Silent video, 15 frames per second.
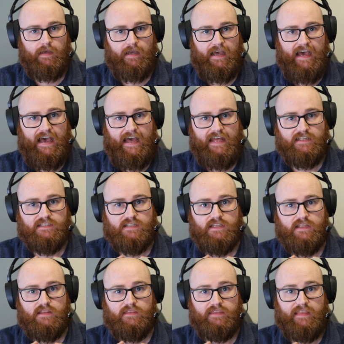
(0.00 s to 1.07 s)
and
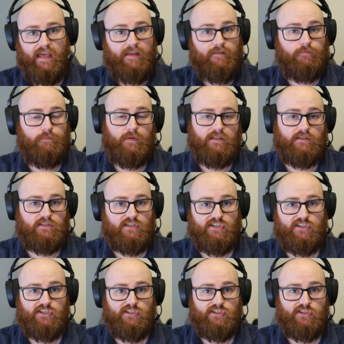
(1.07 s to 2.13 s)
they've been
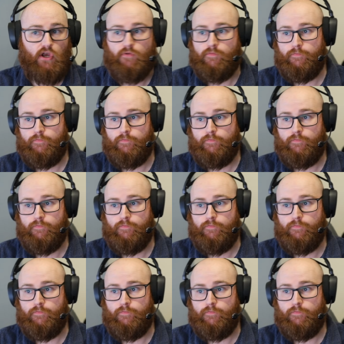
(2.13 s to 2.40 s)
so